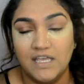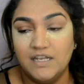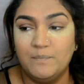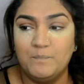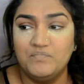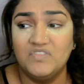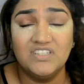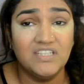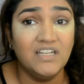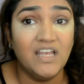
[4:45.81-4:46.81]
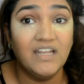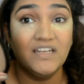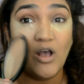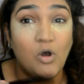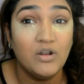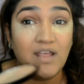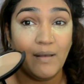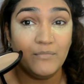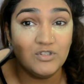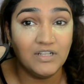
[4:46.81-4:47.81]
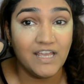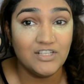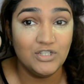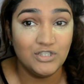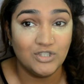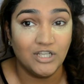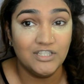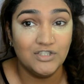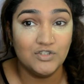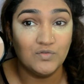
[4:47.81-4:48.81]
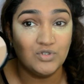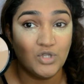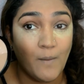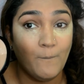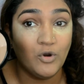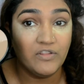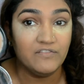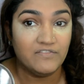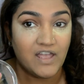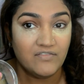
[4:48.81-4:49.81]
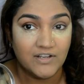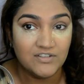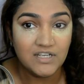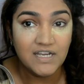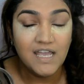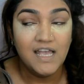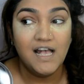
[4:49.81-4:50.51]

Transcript: And and on Amazon, I actually saw this was not more than $500.